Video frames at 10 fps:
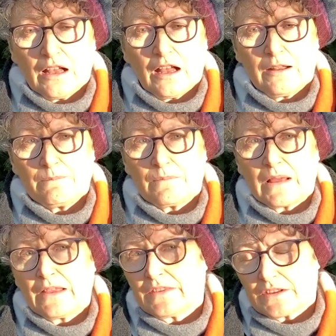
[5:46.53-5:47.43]
and
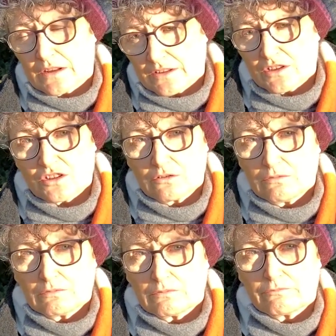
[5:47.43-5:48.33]

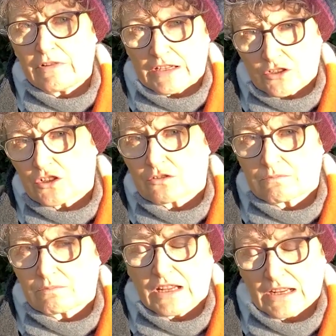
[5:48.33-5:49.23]
to rich
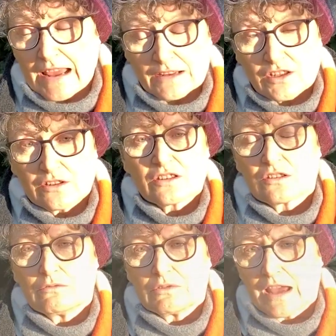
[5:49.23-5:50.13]
collectors
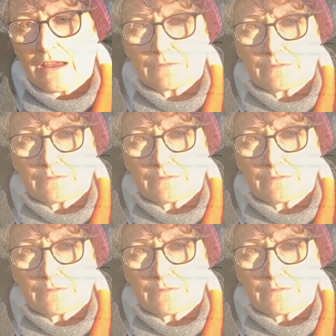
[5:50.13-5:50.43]
who would have